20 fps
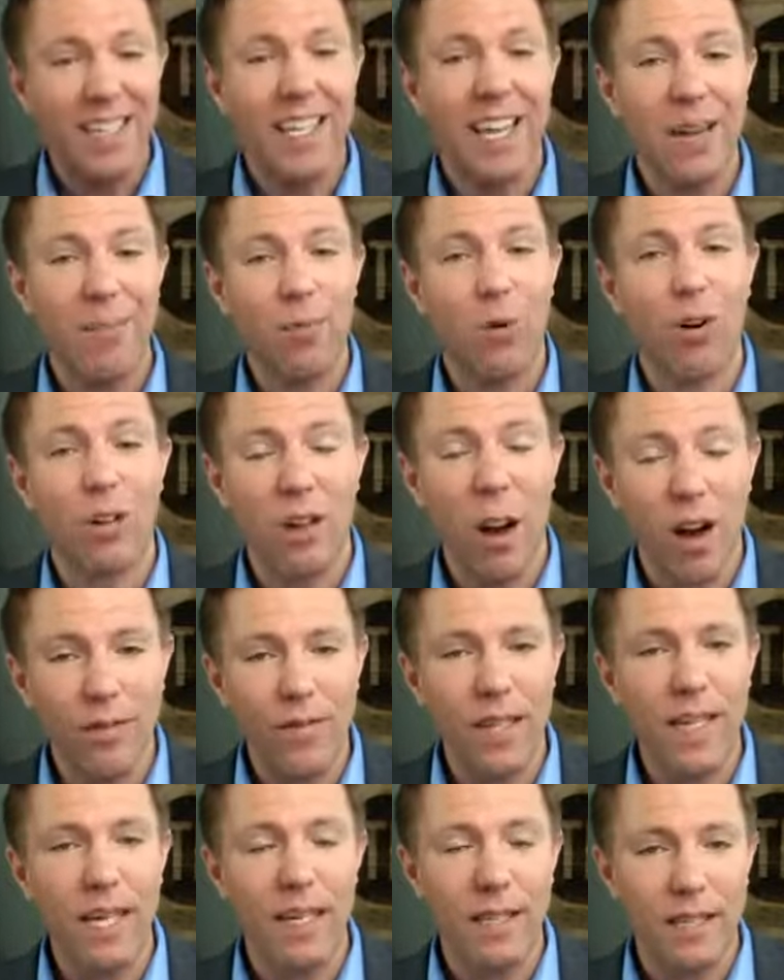get more
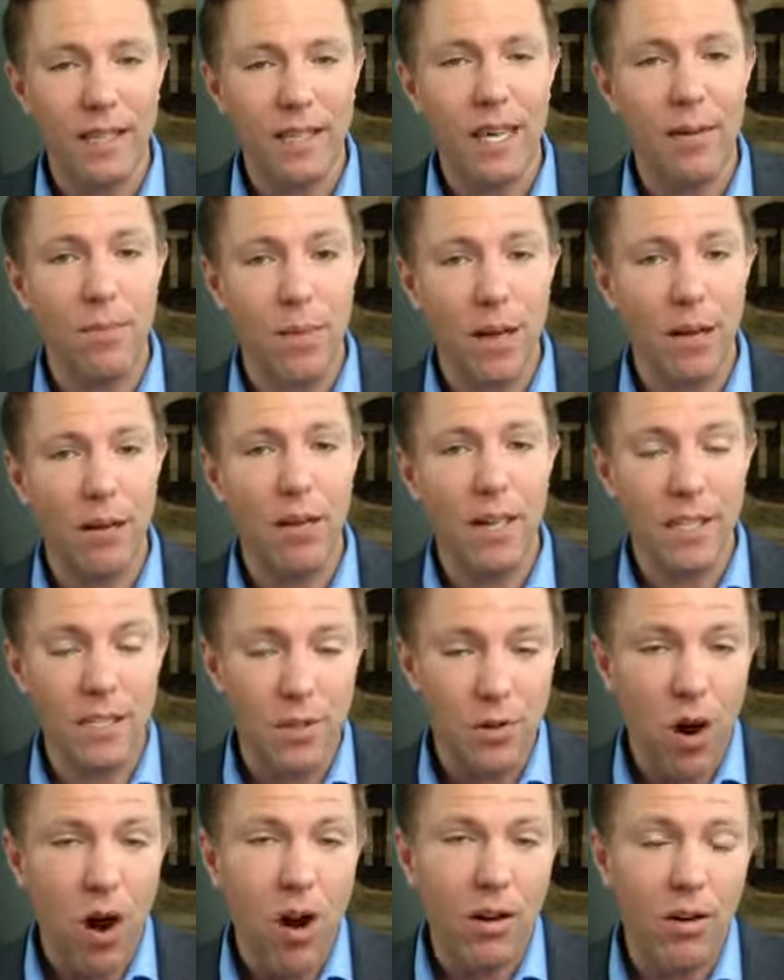confident, get get bigger, get
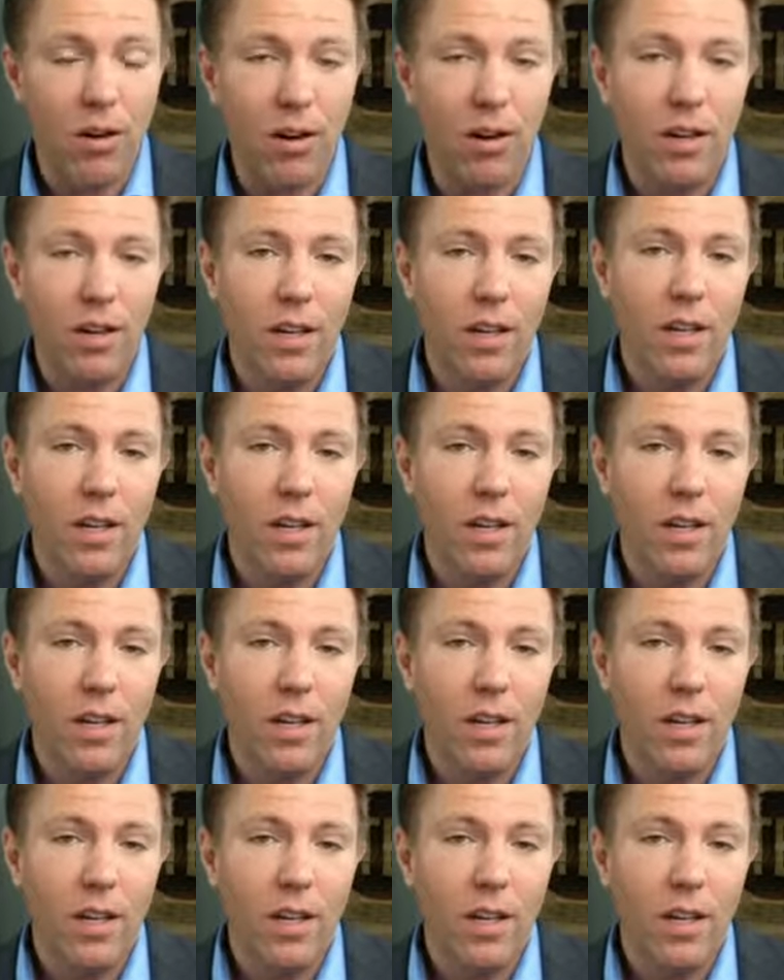stronger,